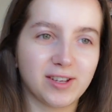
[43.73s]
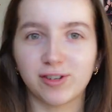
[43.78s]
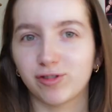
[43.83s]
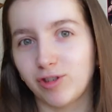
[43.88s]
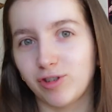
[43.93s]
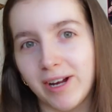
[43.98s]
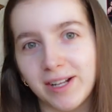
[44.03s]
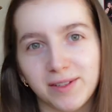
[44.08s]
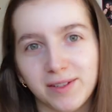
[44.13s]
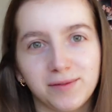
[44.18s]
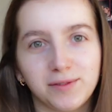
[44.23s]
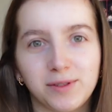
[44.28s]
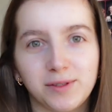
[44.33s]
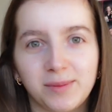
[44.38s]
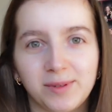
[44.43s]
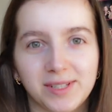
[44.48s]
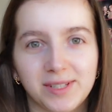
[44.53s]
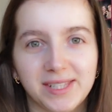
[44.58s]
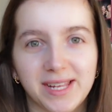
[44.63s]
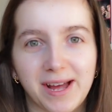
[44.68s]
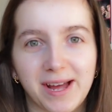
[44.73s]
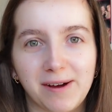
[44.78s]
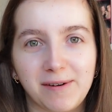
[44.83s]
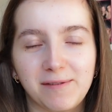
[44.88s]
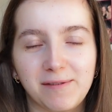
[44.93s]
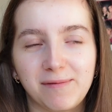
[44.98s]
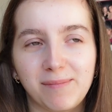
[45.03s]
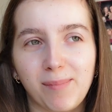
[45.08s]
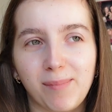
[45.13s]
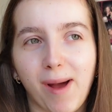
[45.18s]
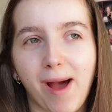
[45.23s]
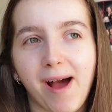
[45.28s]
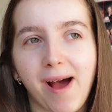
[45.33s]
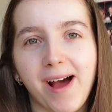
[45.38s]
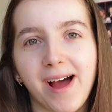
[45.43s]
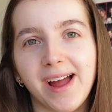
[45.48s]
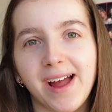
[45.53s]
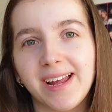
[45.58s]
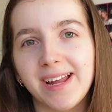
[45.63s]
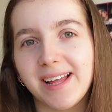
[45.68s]
transform yourself, but
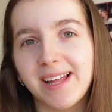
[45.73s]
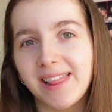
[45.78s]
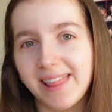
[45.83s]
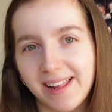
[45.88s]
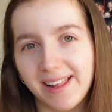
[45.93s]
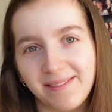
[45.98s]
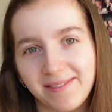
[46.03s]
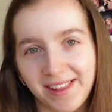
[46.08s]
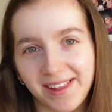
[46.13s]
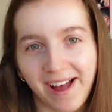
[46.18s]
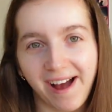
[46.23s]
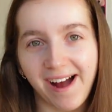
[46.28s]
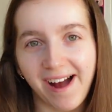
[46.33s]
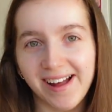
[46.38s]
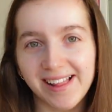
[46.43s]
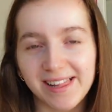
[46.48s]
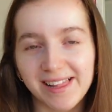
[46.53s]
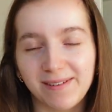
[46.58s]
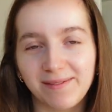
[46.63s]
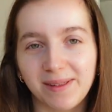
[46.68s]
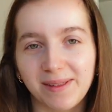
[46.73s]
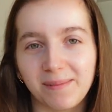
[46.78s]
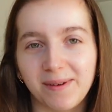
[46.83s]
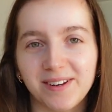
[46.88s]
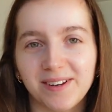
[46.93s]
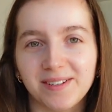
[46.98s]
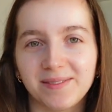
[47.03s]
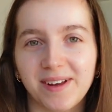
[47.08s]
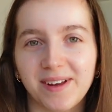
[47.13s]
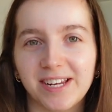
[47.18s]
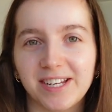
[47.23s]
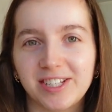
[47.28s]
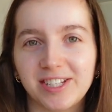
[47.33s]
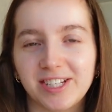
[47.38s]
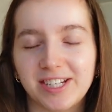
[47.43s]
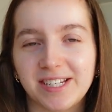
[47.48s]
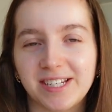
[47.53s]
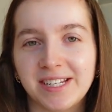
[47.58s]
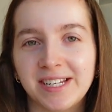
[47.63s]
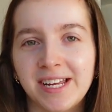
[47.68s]
I love that. I love the
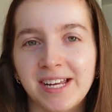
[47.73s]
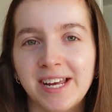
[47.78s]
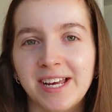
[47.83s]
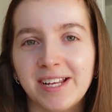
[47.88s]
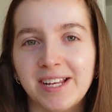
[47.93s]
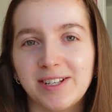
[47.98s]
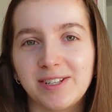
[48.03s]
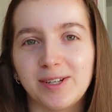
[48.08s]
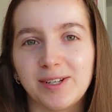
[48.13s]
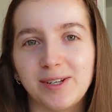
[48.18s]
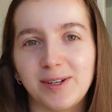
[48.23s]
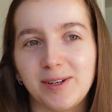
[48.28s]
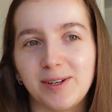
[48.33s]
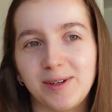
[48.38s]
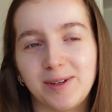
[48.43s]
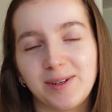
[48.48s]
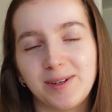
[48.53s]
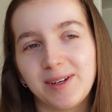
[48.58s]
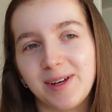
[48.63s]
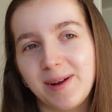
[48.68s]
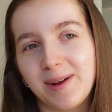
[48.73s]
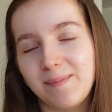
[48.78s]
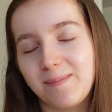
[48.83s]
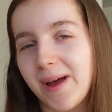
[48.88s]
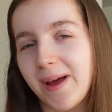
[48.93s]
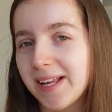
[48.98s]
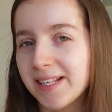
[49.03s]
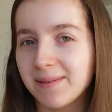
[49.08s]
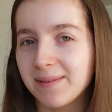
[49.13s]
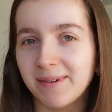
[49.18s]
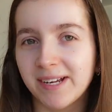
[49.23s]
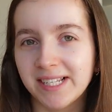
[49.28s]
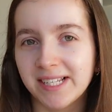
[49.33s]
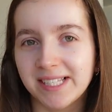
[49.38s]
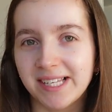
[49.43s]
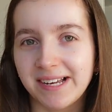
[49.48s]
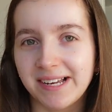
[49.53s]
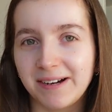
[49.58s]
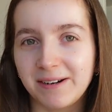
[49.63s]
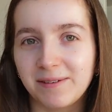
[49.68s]
motivation to better
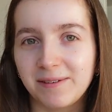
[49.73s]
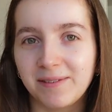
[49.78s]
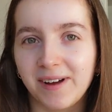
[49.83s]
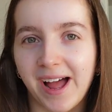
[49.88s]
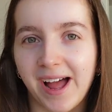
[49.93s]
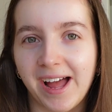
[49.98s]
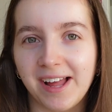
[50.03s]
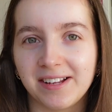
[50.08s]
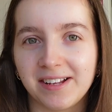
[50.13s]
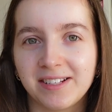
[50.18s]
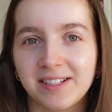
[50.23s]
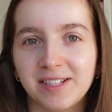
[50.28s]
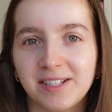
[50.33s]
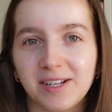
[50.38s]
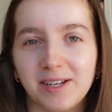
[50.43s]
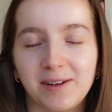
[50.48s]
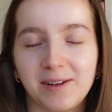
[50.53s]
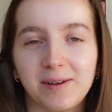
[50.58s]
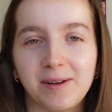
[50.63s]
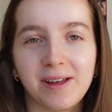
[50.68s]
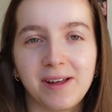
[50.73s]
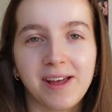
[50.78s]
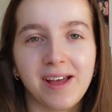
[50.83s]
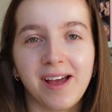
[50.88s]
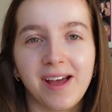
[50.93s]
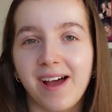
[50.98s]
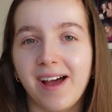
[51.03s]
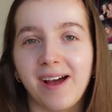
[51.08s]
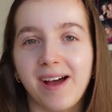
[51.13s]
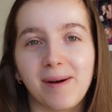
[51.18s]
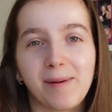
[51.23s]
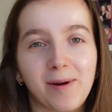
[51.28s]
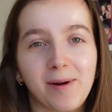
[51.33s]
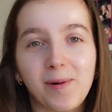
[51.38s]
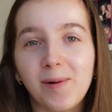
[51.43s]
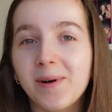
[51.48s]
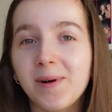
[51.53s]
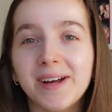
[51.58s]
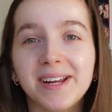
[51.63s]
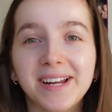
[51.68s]
myself and to
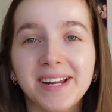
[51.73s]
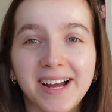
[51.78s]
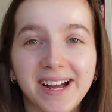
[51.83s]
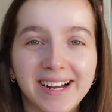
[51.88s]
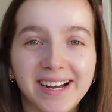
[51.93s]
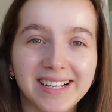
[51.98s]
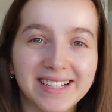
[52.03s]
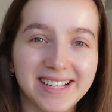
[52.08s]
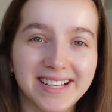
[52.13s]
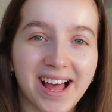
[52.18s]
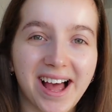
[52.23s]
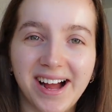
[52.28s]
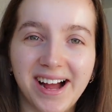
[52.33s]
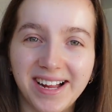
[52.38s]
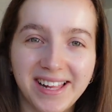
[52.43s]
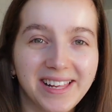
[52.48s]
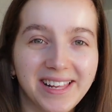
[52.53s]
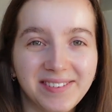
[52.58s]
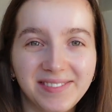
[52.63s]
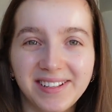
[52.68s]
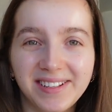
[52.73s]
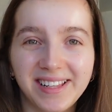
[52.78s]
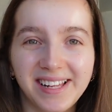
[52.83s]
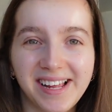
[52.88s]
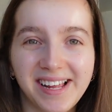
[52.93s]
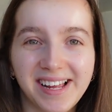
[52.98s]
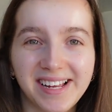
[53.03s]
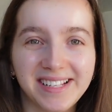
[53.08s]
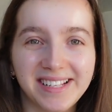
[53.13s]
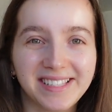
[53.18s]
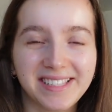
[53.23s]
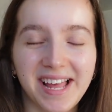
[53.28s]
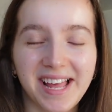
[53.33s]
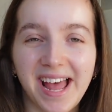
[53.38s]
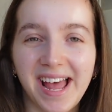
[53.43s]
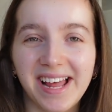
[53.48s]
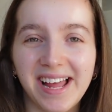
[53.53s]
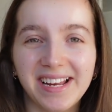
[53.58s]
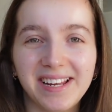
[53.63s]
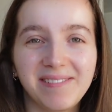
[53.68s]
organise. I love a list.
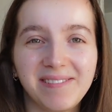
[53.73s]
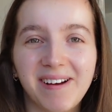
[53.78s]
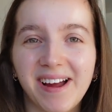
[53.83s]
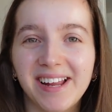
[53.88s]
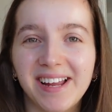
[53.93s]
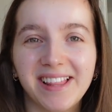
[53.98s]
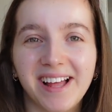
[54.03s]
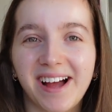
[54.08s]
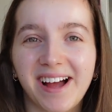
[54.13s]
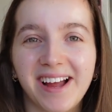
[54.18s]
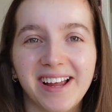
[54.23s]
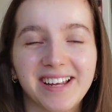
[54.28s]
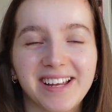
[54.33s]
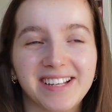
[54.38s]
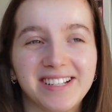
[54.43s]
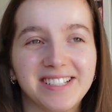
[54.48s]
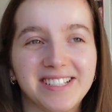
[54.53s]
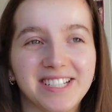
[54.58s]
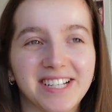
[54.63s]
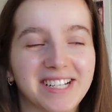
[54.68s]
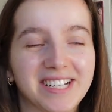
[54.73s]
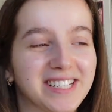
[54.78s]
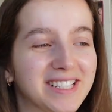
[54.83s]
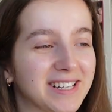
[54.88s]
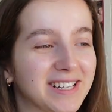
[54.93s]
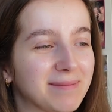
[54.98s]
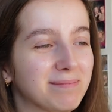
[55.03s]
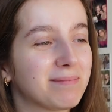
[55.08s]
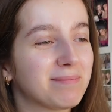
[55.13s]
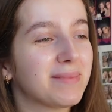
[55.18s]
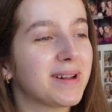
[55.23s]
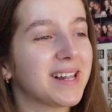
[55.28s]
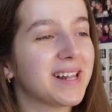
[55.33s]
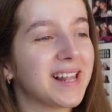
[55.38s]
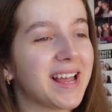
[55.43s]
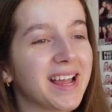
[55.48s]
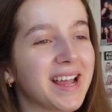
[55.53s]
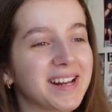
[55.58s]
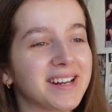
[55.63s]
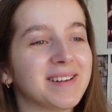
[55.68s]
Any way that I can just
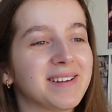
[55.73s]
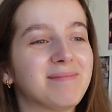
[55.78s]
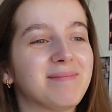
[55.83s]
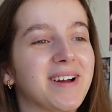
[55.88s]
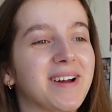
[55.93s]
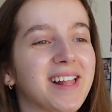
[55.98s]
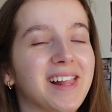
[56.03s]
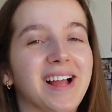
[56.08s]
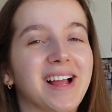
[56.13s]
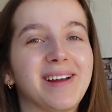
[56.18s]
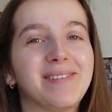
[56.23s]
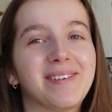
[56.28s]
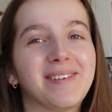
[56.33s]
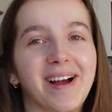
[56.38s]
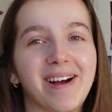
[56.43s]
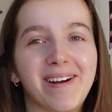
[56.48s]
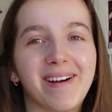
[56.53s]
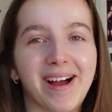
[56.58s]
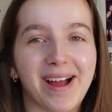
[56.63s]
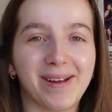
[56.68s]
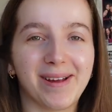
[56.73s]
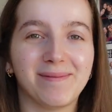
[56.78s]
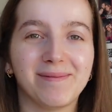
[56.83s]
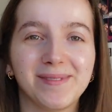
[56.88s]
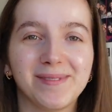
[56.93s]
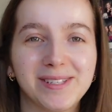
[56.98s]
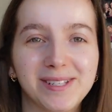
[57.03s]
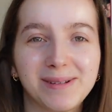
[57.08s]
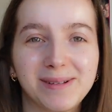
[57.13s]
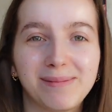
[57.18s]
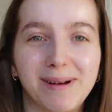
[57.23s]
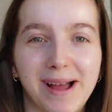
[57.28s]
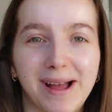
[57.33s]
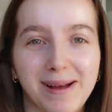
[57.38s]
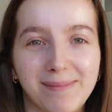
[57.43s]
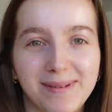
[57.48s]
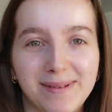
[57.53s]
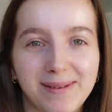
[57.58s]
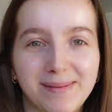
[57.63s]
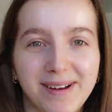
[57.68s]
plan my life out, I'm super
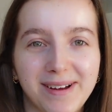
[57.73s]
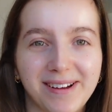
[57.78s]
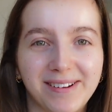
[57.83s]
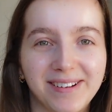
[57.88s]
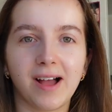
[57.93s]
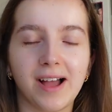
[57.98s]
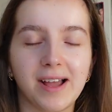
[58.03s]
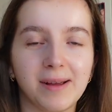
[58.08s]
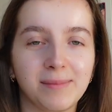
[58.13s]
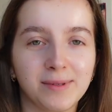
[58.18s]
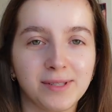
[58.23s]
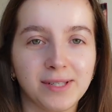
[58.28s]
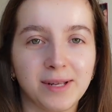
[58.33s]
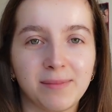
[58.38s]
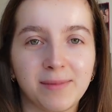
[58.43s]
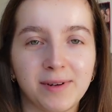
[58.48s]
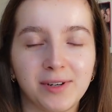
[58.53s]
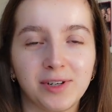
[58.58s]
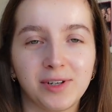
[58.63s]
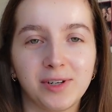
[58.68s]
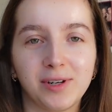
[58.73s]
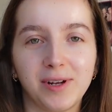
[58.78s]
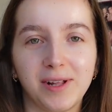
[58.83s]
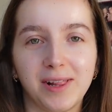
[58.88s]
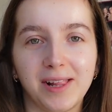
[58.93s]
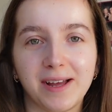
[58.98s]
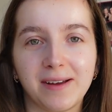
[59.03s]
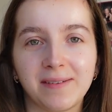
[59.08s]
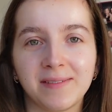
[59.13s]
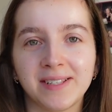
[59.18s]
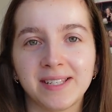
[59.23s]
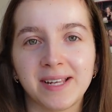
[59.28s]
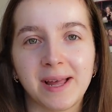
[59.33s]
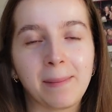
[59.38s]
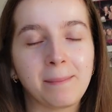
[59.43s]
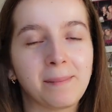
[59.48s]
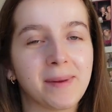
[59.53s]
happy about. I'm someone who loves a